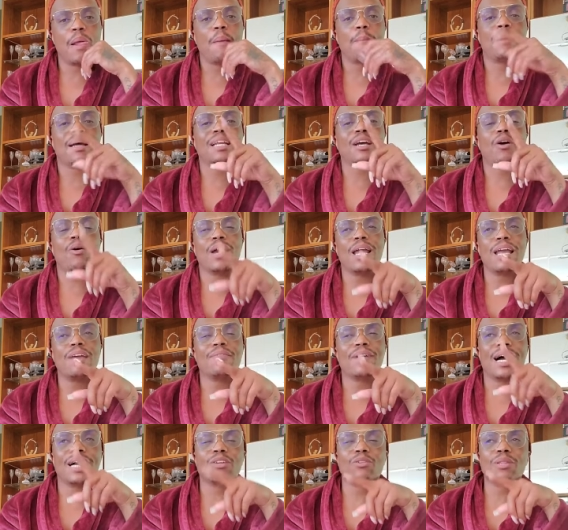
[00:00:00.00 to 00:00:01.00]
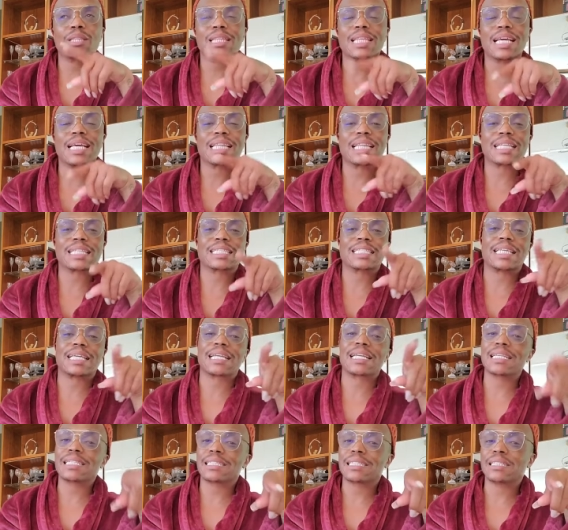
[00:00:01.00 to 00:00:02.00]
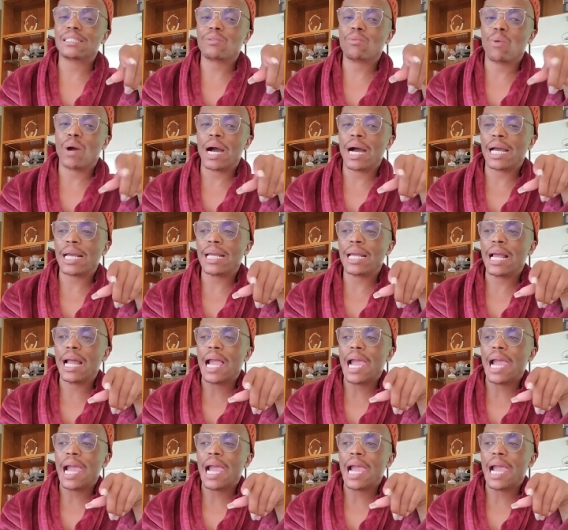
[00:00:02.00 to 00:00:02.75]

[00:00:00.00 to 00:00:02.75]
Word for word: But however, I don't think that's the reason why